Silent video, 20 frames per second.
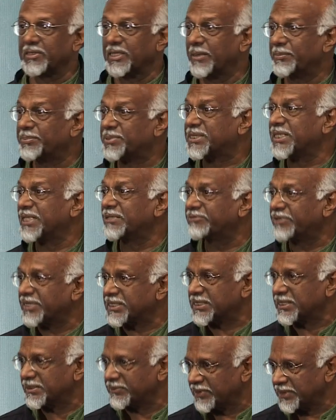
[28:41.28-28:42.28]
Ibsen
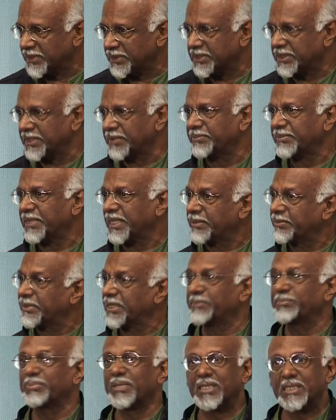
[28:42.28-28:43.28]
festivals and
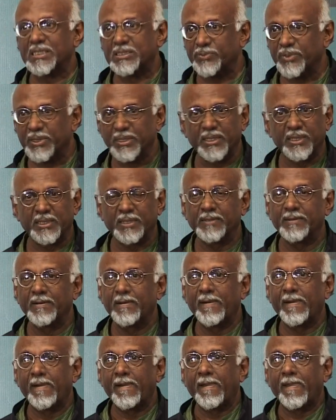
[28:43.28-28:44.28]
many plays were done.
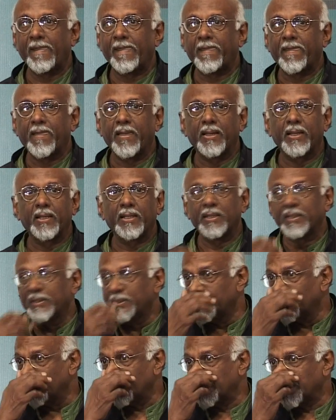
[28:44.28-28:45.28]

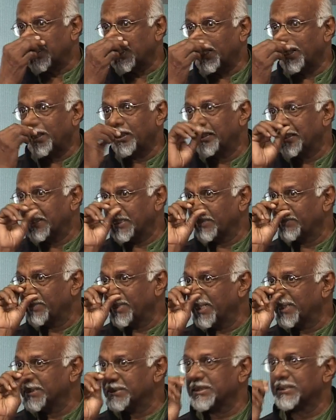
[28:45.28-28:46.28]
And you can't
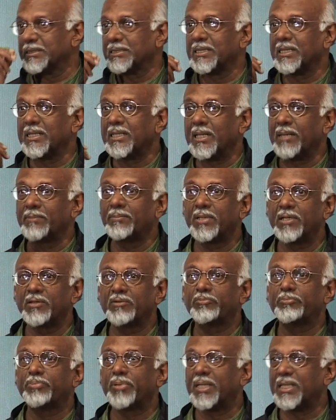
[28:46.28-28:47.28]
imagine the number
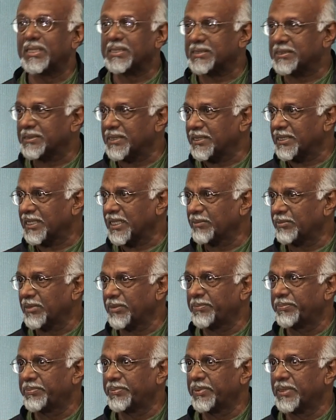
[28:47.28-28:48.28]
of plays that came
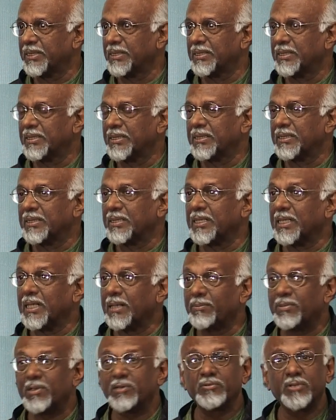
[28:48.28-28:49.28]
up, the
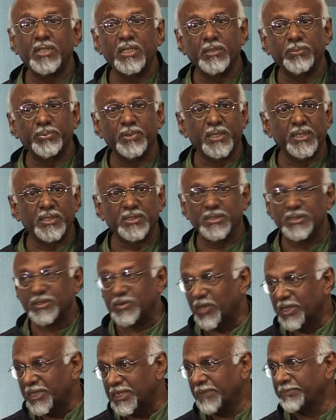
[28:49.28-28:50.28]
number of interpretations,
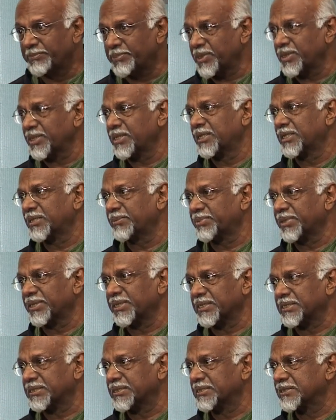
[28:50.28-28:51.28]
contemporary
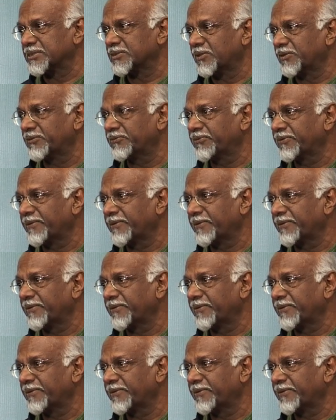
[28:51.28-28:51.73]
interpretations of